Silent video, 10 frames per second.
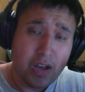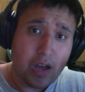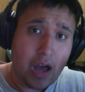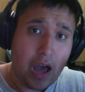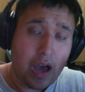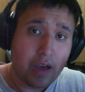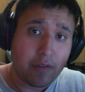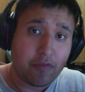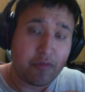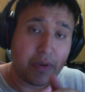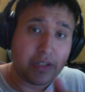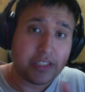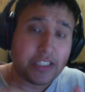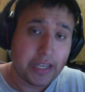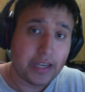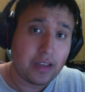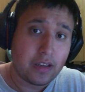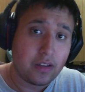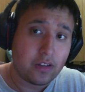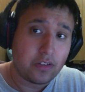I've been sick,
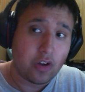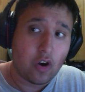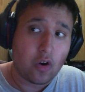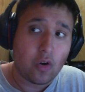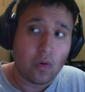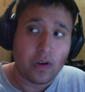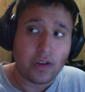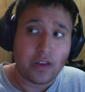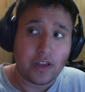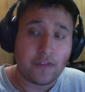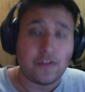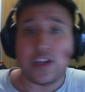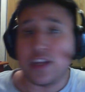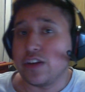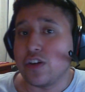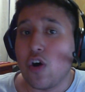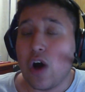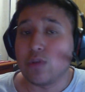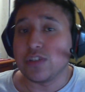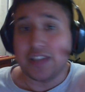so if you didn't know, I
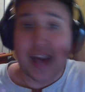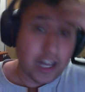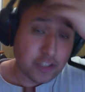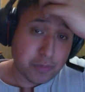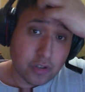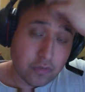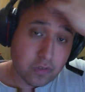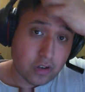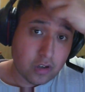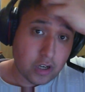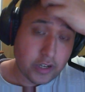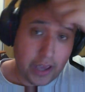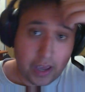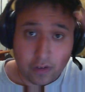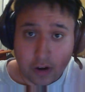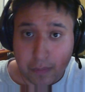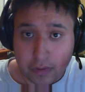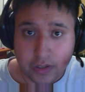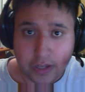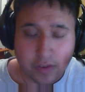was in the hospital for a day, a couple
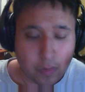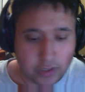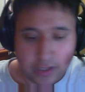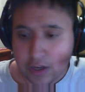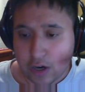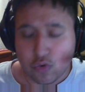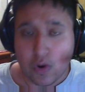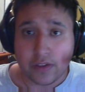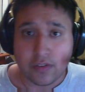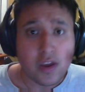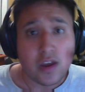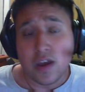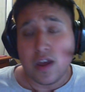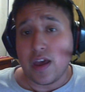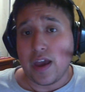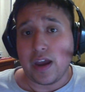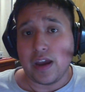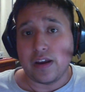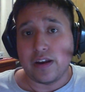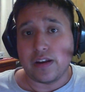of days. I went to the ER twice,
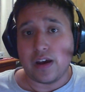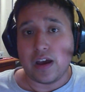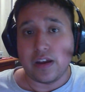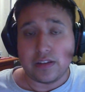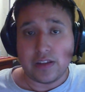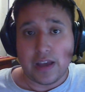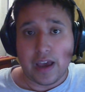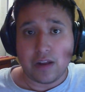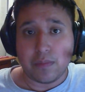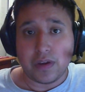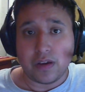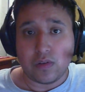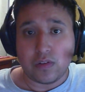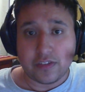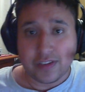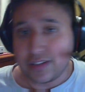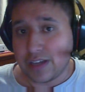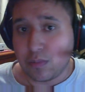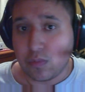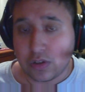and I then had been the second
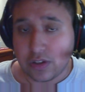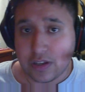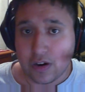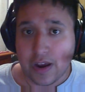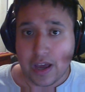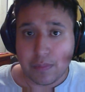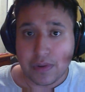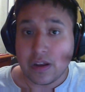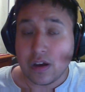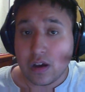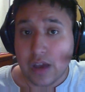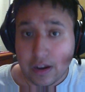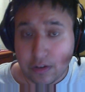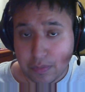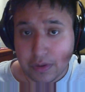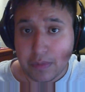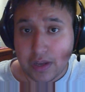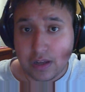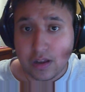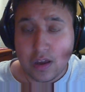time I went to the ER had been had to be admitted.